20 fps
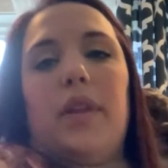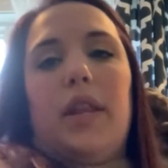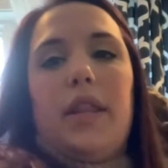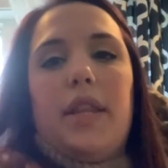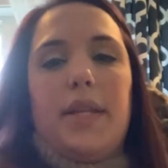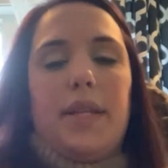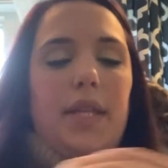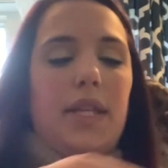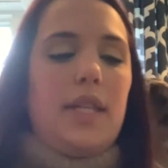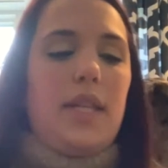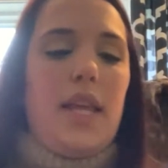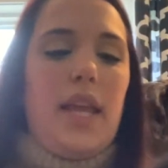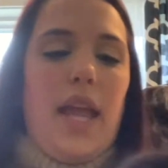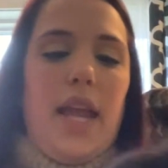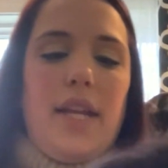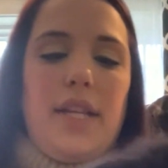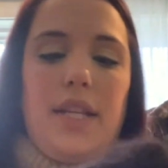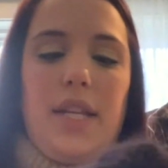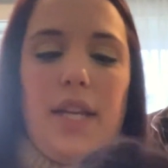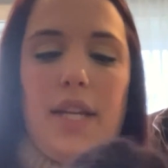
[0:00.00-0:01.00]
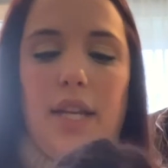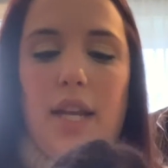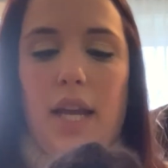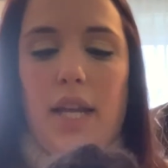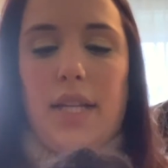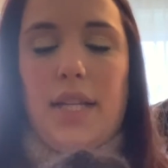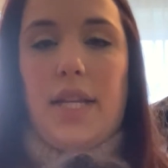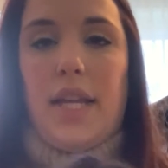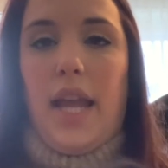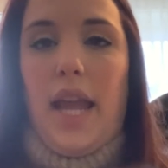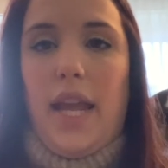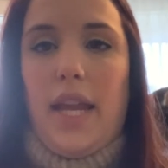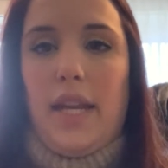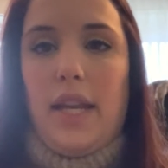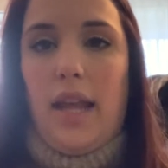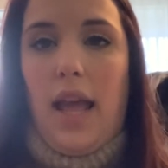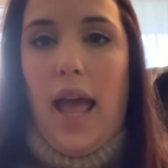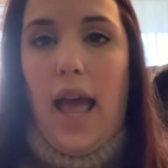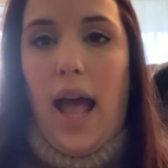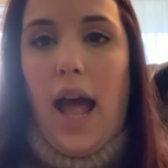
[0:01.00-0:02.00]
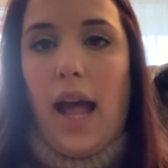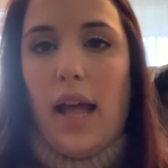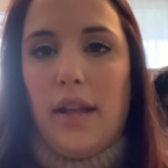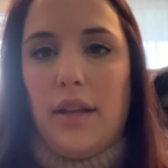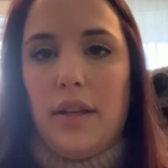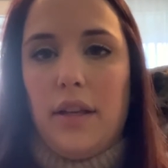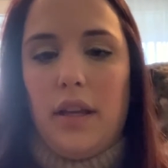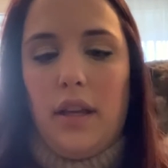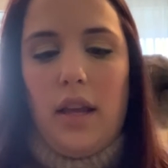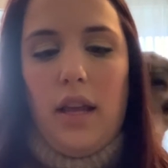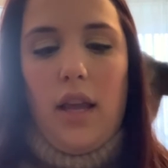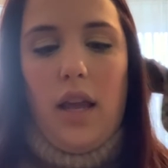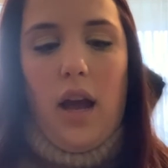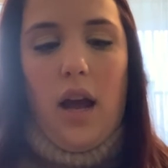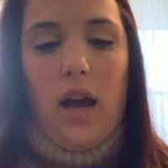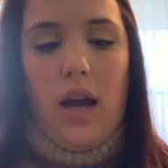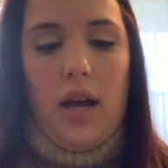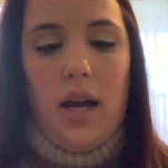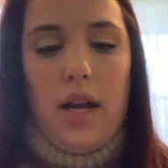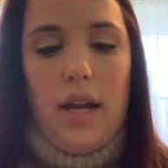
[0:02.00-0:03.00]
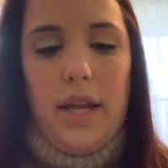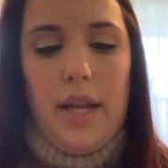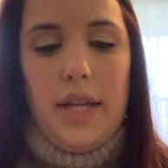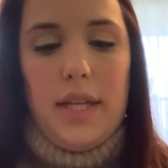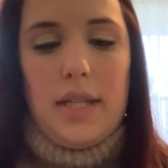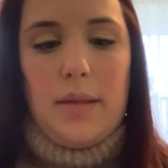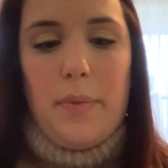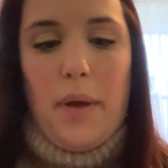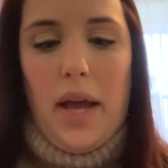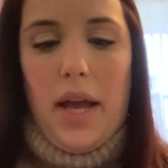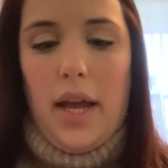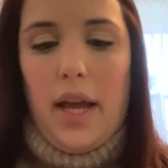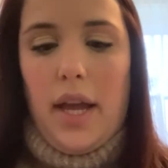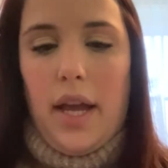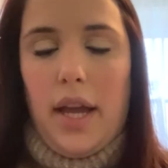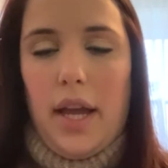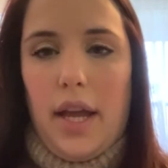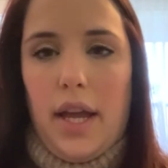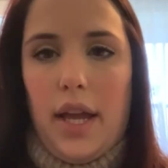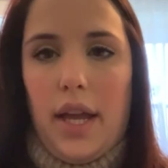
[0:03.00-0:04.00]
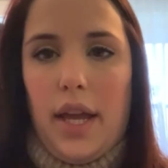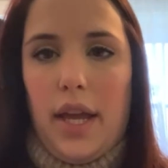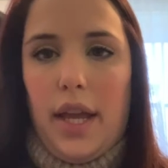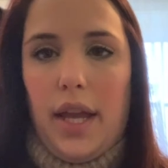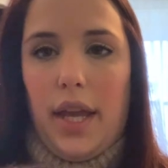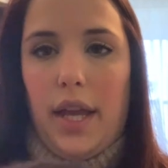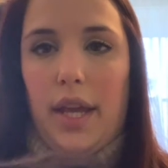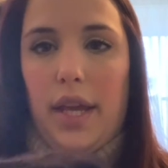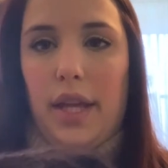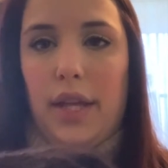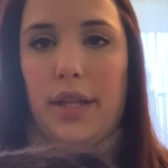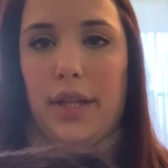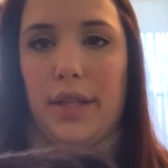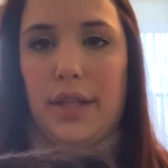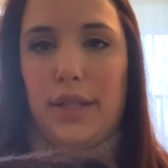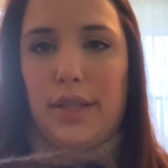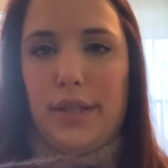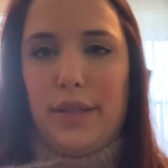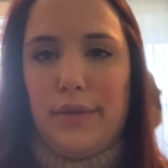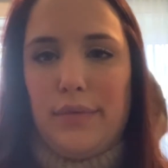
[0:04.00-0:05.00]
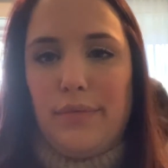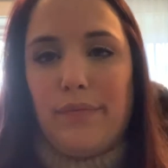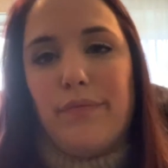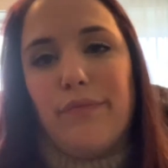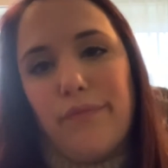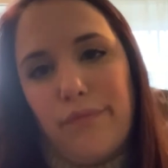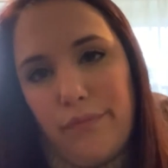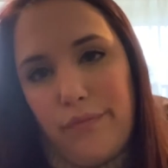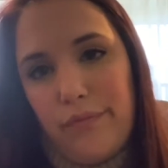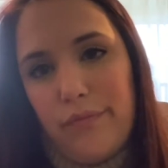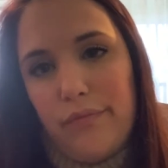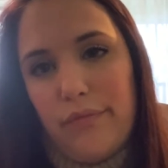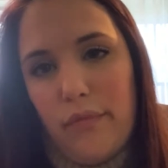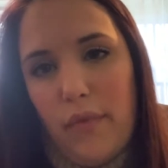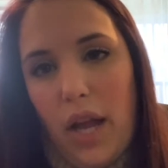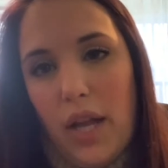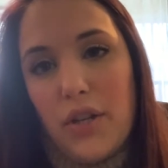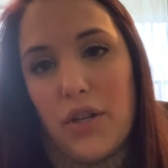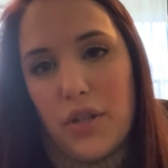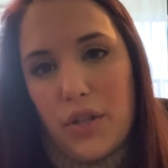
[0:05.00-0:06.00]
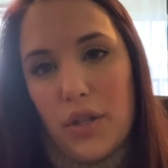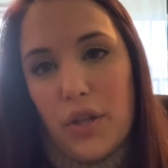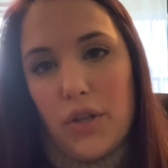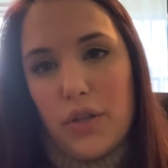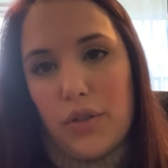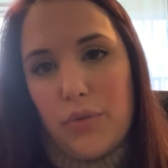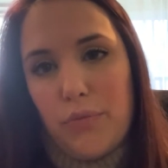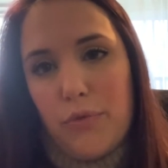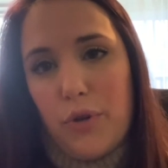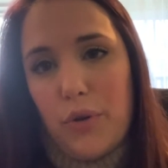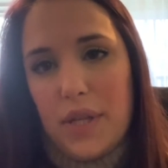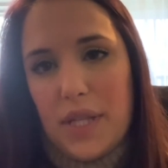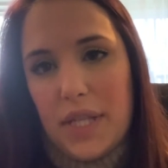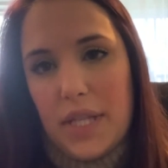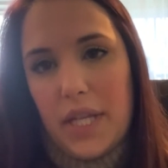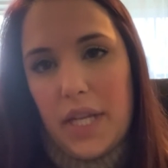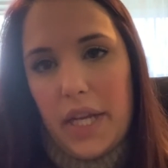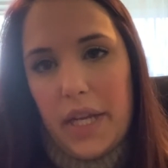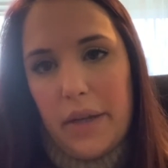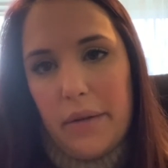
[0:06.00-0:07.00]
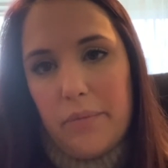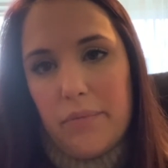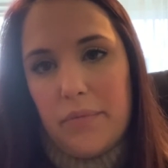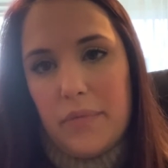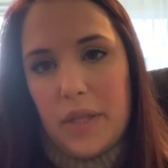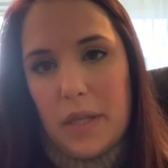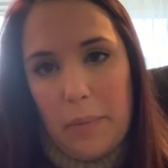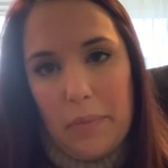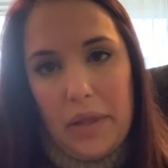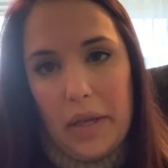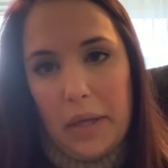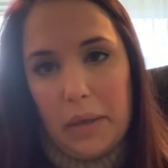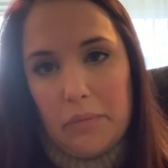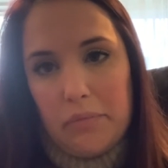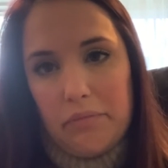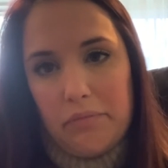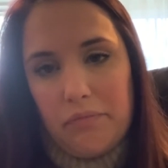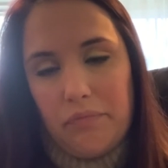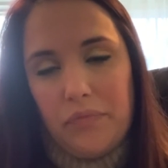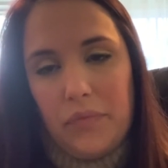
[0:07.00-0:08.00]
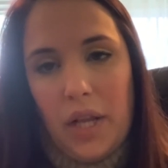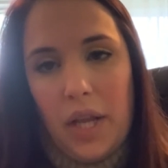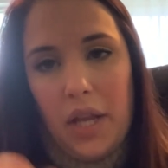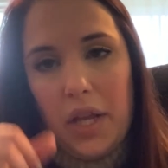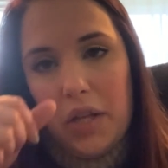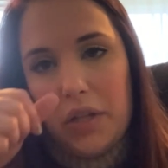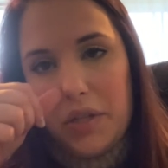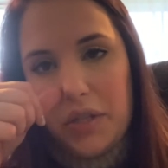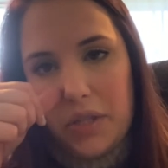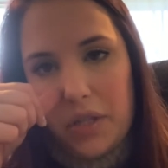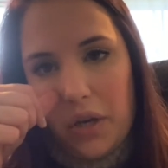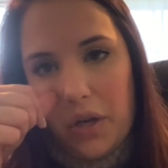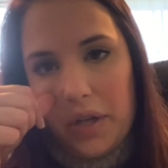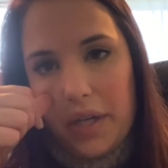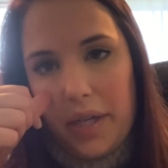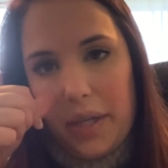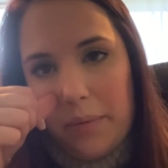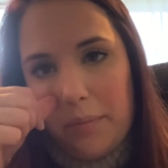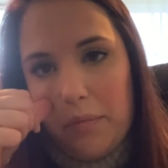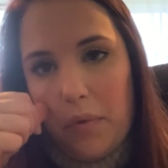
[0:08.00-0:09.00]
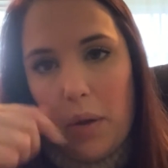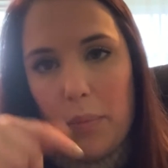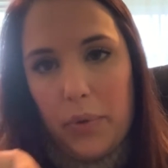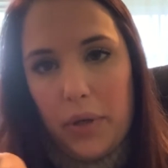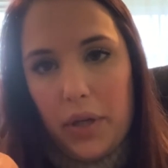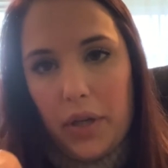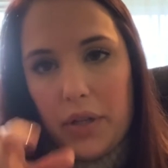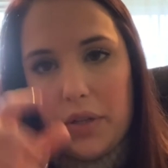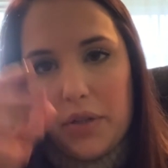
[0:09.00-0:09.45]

This is the 1898 hat. It is by, I just looked, Christine something. Sorry, I'll put it on the